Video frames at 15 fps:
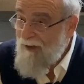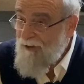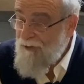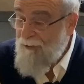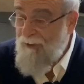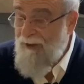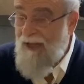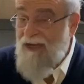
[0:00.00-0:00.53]

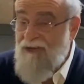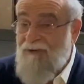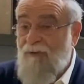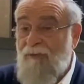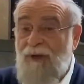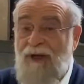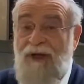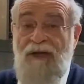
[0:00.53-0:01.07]
You realize that
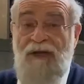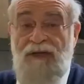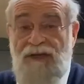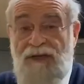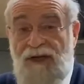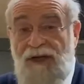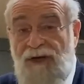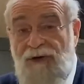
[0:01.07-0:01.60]
we
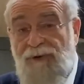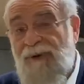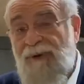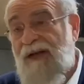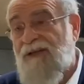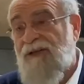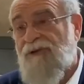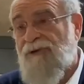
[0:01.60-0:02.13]
hear
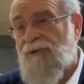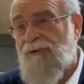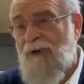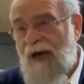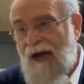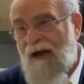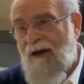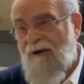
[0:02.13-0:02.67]
Kriyat
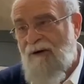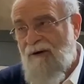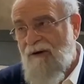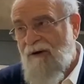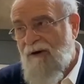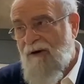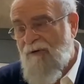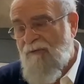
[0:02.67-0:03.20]
Torah,
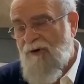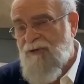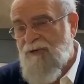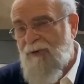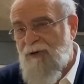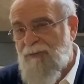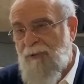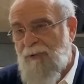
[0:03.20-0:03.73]
we're
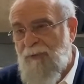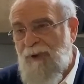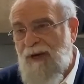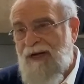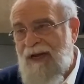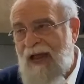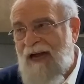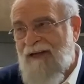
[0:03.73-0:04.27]
supposed to be
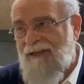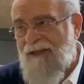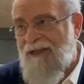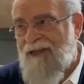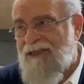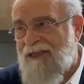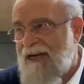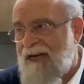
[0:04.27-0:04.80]
reenacting
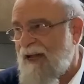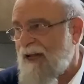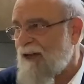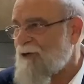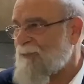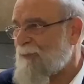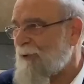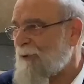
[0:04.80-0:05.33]
the Sinai
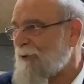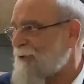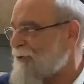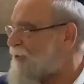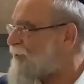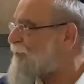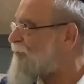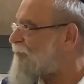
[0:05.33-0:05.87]

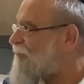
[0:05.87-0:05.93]
experience.